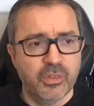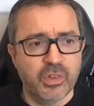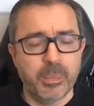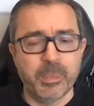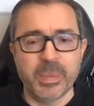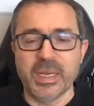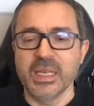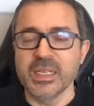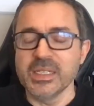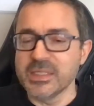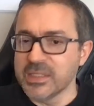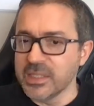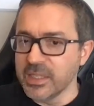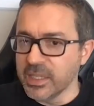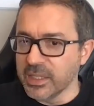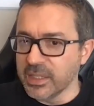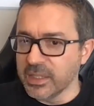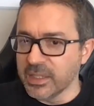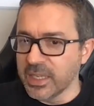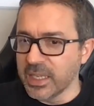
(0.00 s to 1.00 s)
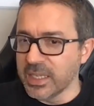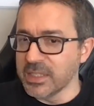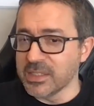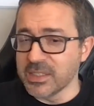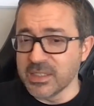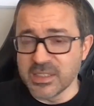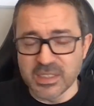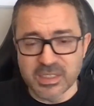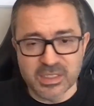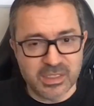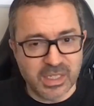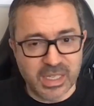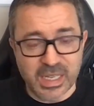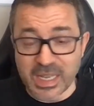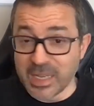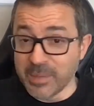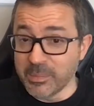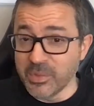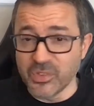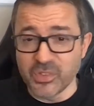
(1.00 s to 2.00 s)
replacing entities
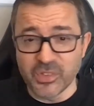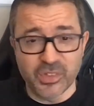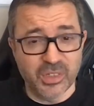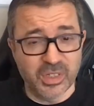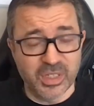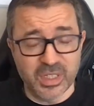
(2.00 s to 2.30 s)
like Amazon